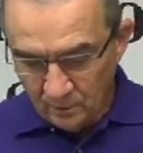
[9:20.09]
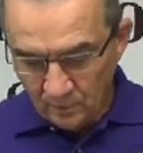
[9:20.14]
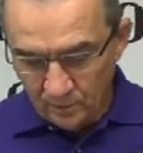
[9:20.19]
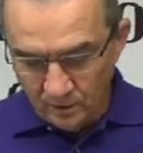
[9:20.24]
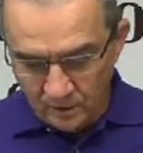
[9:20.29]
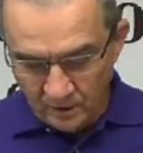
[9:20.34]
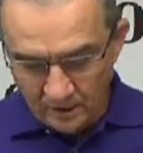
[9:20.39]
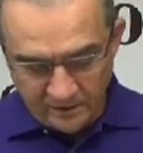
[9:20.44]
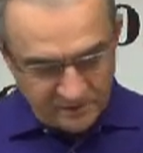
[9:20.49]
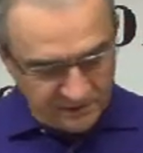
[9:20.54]

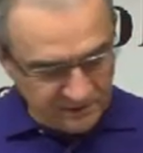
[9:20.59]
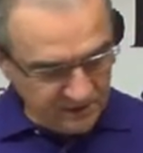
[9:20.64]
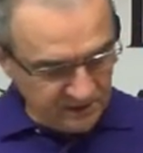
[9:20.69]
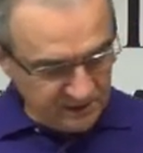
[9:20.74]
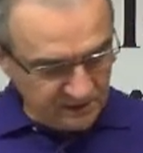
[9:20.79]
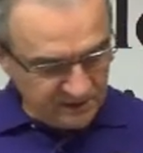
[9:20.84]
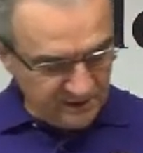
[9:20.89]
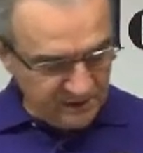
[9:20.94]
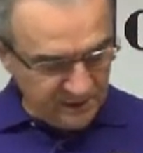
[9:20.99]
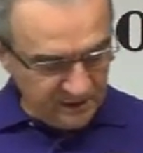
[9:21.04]
where God
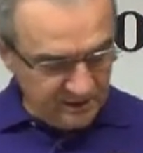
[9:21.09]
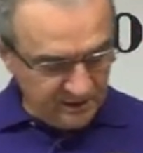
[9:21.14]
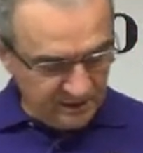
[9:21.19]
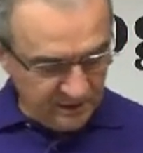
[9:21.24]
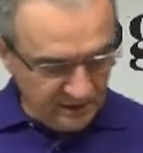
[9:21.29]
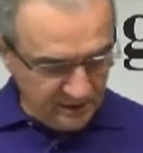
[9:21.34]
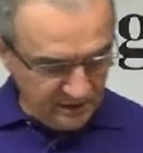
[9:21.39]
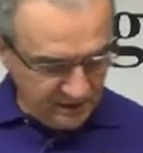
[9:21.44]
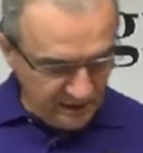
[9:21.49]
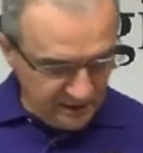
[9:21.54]
says that
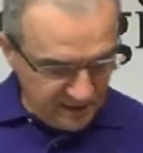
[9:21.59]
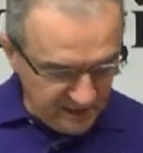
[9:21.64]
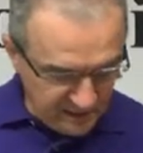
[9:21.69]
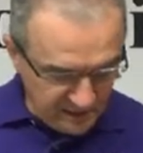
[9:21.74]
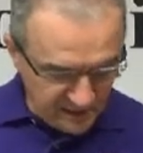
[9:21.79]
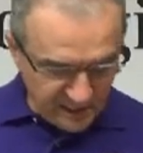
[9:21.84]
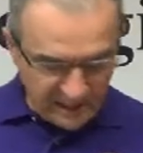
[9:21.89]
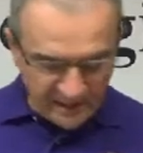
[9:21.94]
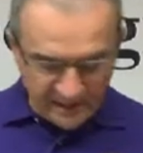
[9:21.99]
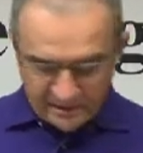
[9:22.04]
they,
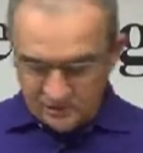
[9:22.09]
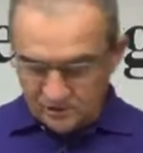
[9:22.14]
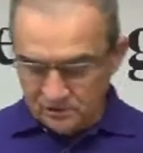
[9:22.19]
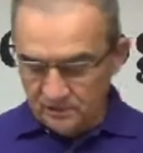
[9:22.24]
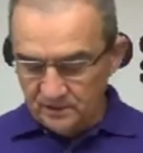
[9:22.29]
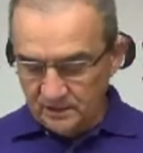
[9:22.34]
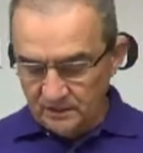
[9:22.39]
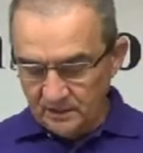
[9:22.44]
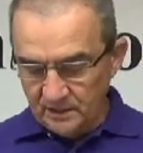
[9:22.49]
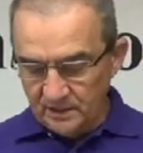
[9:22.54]
he
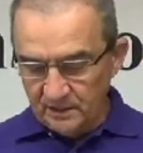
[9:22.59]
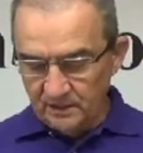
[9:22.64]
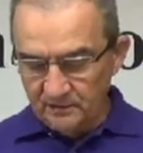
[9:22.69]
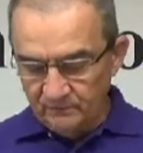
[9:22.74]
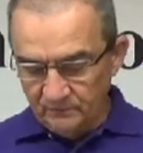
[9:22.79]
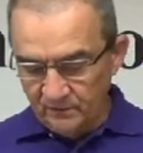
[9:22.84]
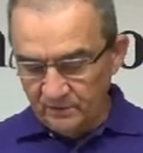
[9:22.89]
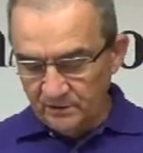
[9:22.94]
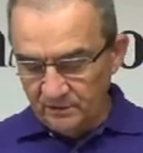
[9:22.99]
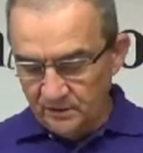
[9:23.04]
actually
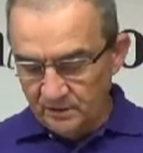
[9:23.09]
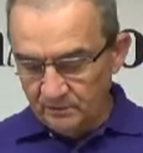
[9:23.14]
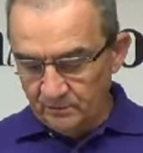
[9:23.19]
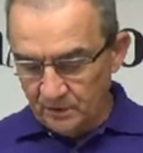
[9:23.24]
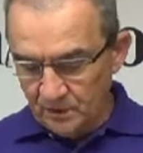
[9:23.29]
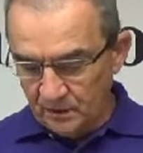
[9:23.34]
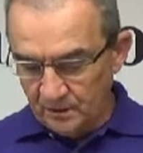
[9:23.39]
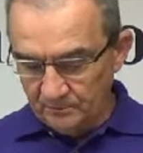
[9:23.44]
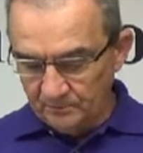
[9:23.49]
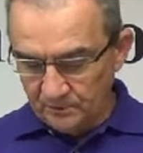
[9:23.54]
gave
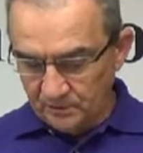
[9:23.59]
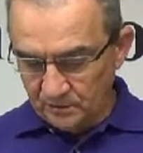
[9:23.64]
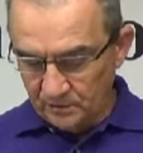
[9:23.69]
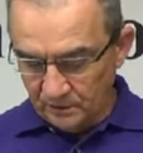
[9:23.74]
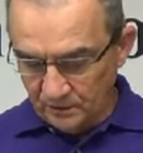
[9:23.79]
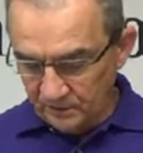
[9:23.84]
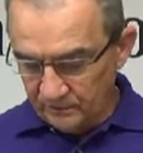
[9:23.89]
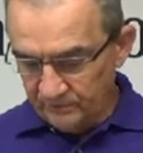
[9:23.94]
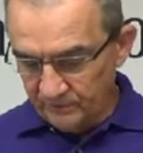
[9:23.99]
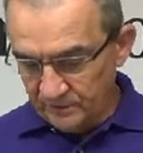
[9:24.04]
them up to
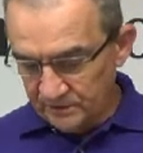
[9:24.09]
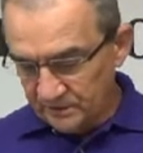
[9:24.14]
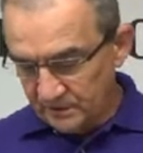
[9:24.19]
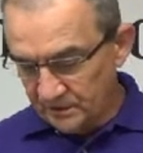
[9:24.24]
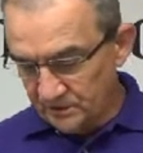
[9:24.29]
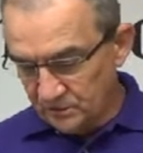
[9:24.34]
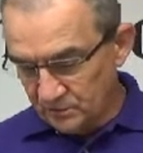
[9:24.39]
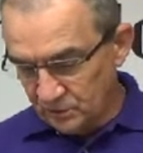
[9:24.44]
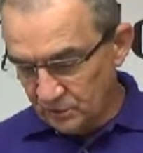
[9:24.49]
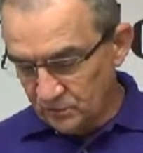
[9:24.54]
live as
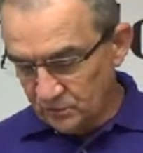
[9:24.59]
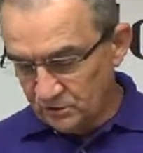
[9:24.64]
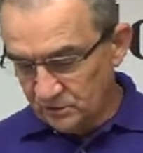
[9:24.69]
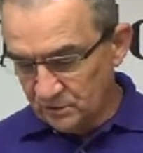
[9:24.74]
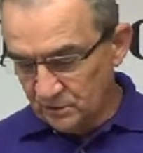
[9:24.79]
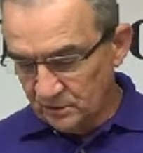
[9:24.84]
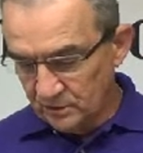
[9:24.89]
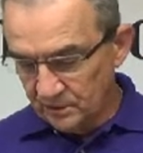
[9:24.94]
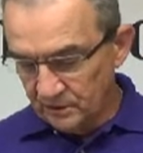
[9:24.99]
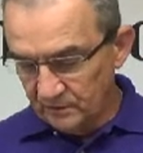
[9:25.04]
they chose
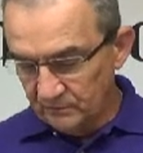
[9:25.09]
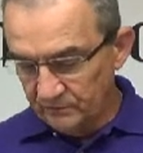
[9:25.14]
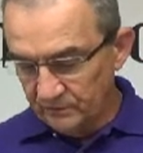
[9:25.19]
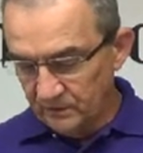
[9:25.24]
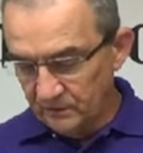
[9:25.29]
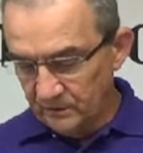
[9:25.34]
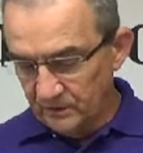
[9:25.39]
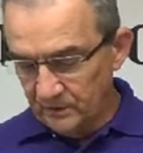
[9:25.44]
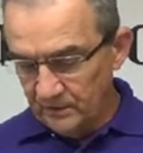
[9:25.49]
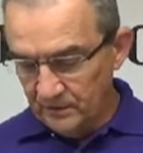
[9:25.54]
to
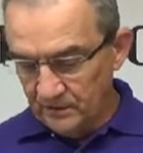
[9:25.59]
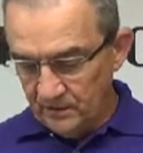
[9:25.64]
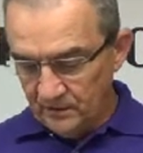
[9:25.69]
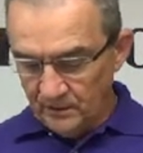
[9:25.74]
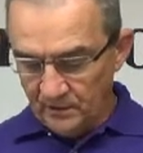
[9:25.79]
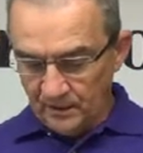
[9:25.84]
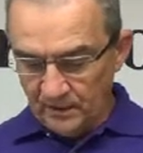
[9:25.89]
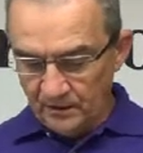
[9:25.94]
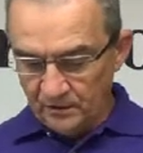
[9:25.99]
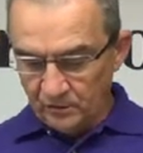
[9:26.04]
live
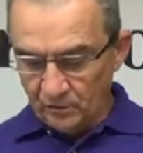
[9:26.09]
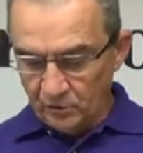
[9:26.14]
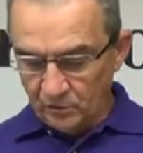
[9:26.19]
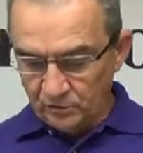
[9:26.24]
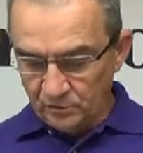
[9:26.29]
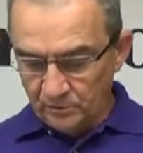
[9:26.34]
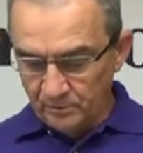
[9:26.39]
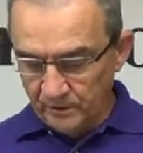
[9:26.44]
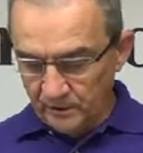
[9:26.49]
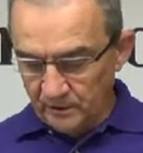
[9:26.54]
and
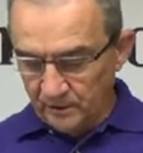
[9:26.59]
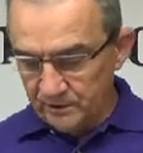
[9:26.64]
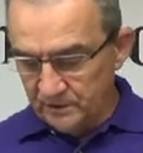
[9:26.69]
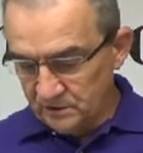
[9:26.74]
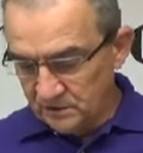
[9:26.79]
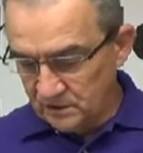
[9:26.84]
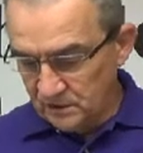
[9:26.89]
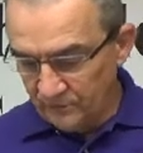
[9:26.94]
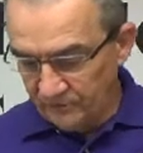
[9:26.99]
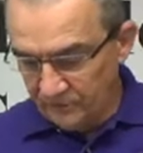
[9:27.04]

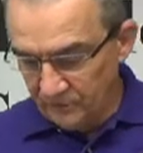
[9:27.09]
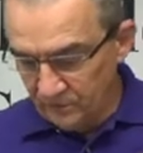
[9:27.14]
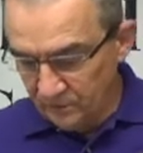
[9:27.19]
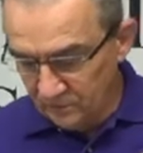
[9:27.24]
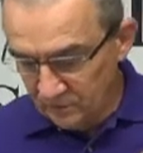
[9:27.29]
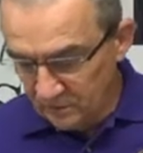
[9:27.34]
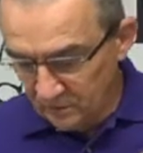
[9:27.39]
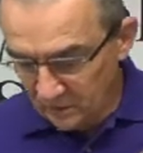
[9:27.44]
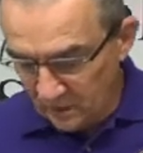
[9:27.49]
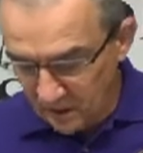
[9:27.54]
ultimately
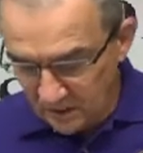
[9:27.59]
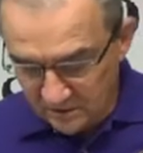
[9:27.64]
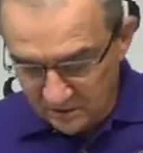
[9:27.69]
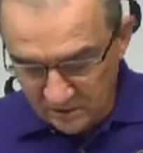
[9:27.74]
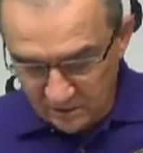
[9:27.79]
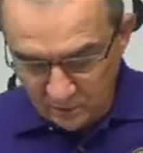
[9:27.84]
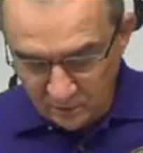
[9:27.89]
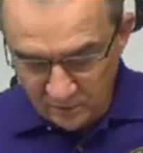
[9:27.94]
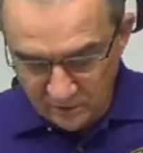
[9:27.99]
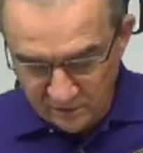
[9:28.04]
suffer the
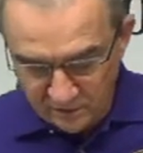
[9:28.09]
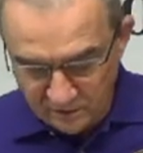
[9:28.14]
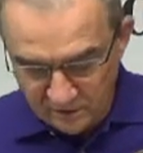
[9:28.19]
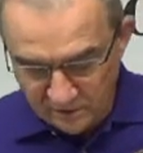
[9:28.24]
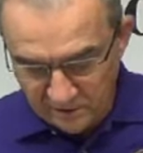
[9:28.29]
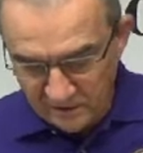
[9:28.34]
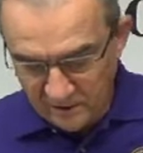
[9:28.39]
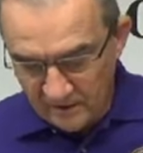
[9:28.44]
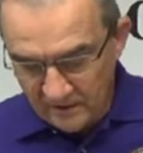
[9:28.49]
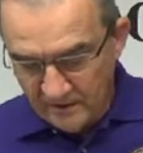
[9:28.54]

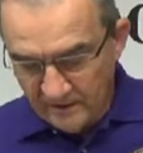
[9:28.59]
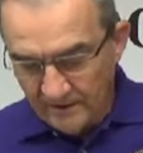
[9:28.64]
consequences.